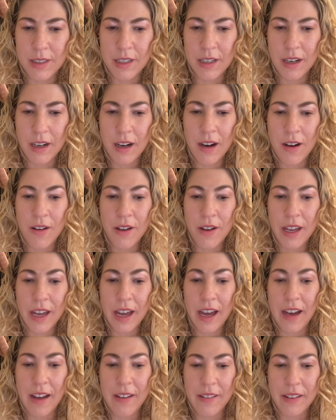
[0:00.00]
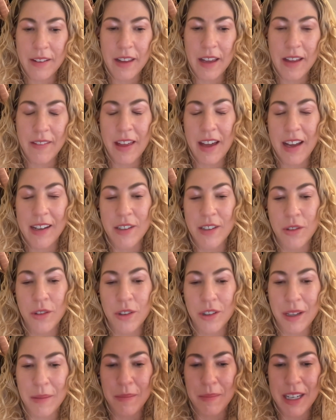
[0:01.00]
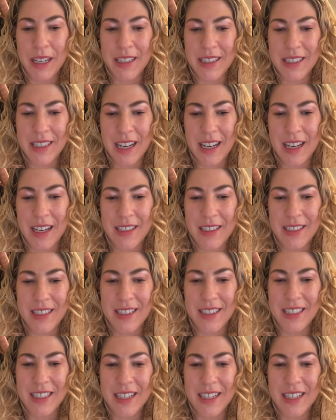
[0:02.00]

Oh yeah, yeah, that totally makes sense.